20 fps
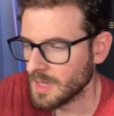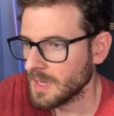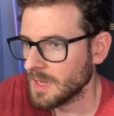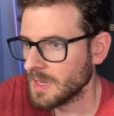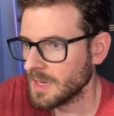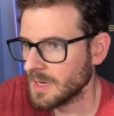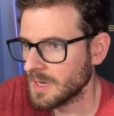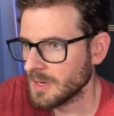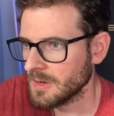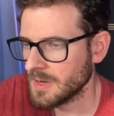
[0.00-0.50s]

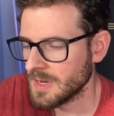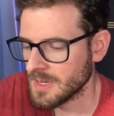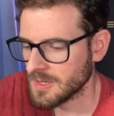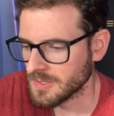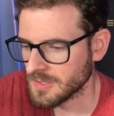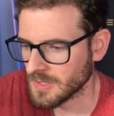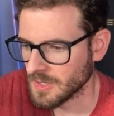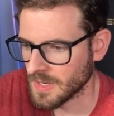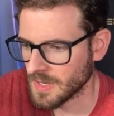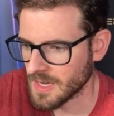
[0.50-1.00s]
and here it
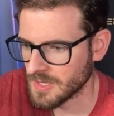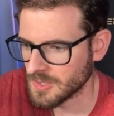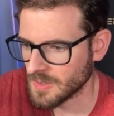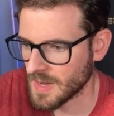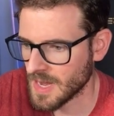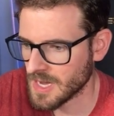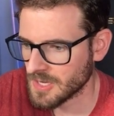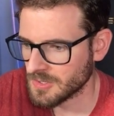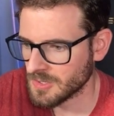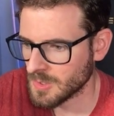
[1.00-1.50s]
is. Okay, so
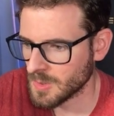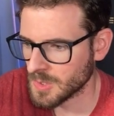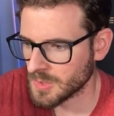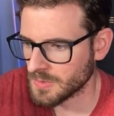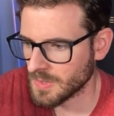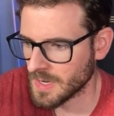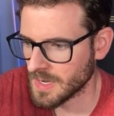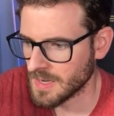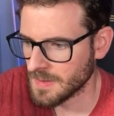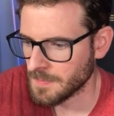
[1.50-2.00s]
Astro is
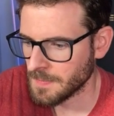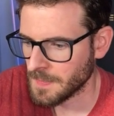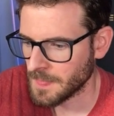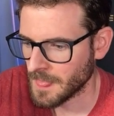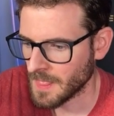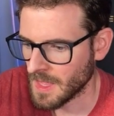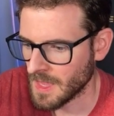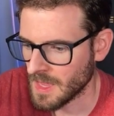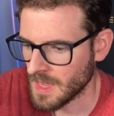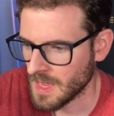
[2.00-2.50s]
running
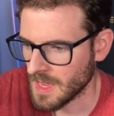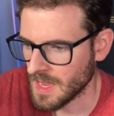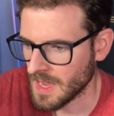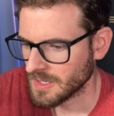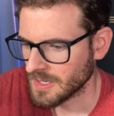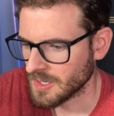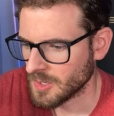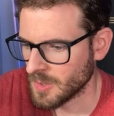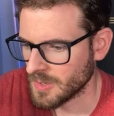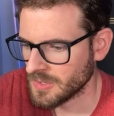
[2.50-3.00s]

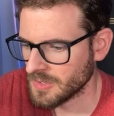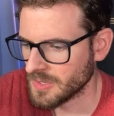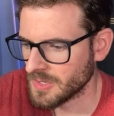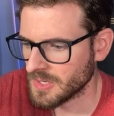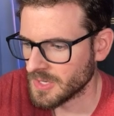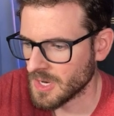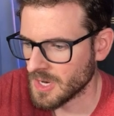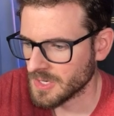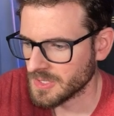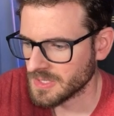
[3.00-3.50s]
and going through the
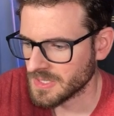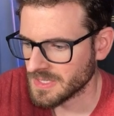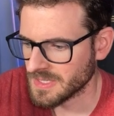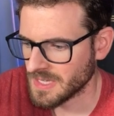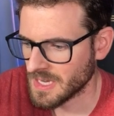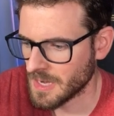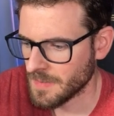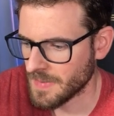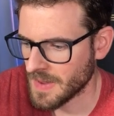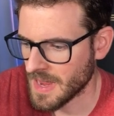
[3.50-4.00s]
docs to
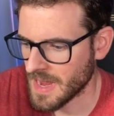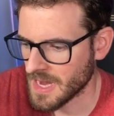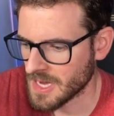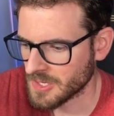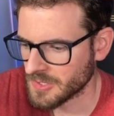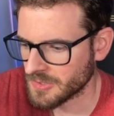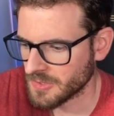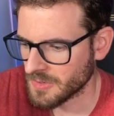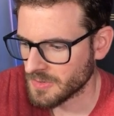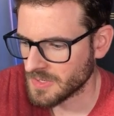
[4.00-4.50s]
set up
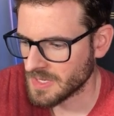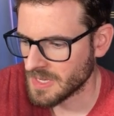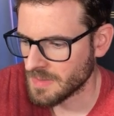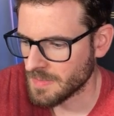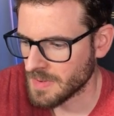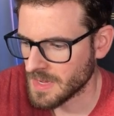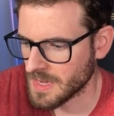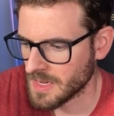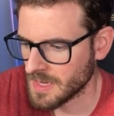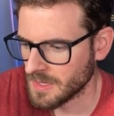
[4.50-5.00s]
Astro
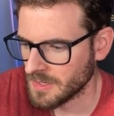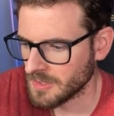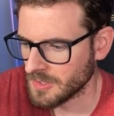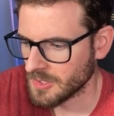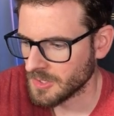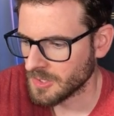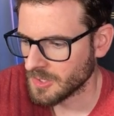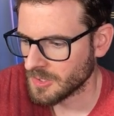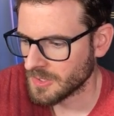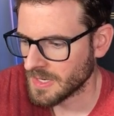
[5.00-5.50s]
DB,
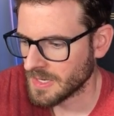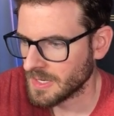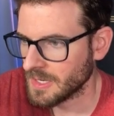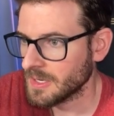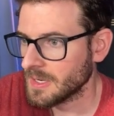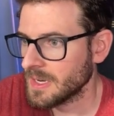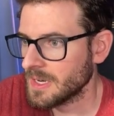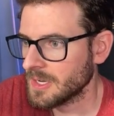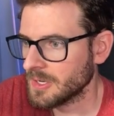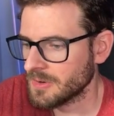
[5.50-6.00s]
you can go down here
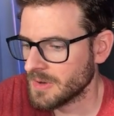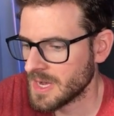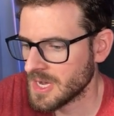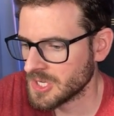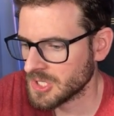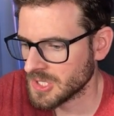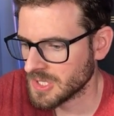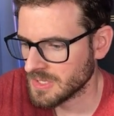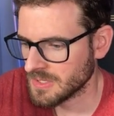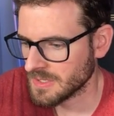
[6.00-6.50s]
to
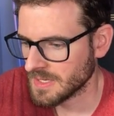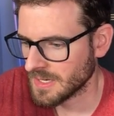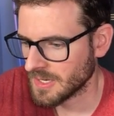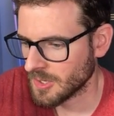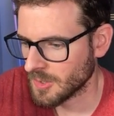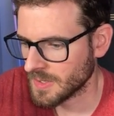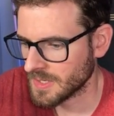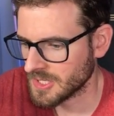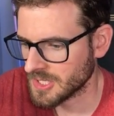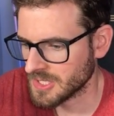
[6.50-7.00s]
integrations. I can
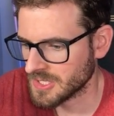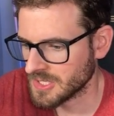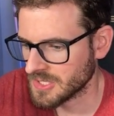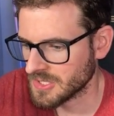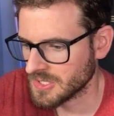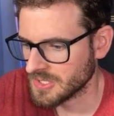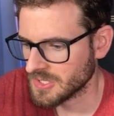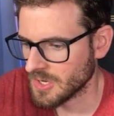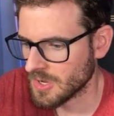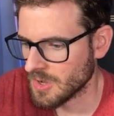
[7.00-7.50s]
go ahead and just
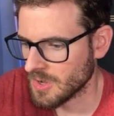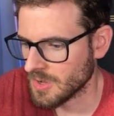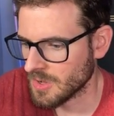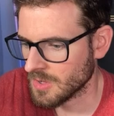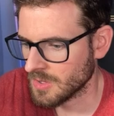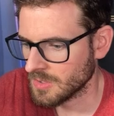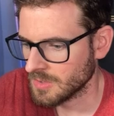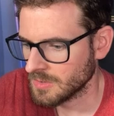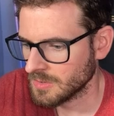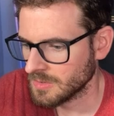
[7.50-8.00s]

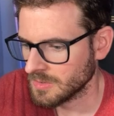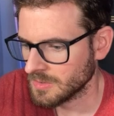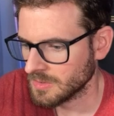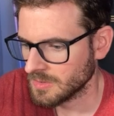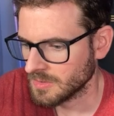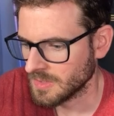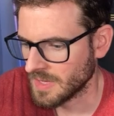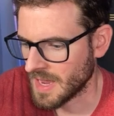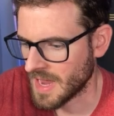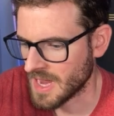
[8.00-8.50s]
install
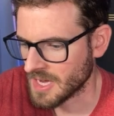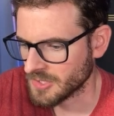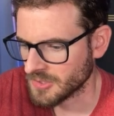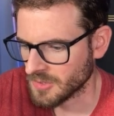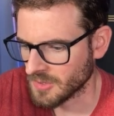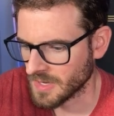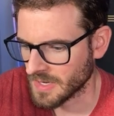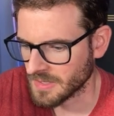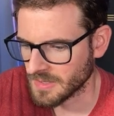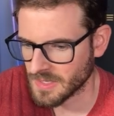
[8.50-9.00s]

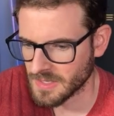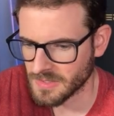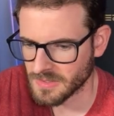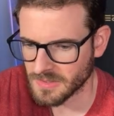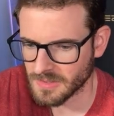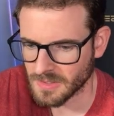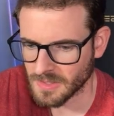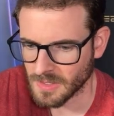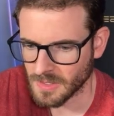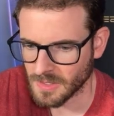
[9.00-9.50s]
Astro like this.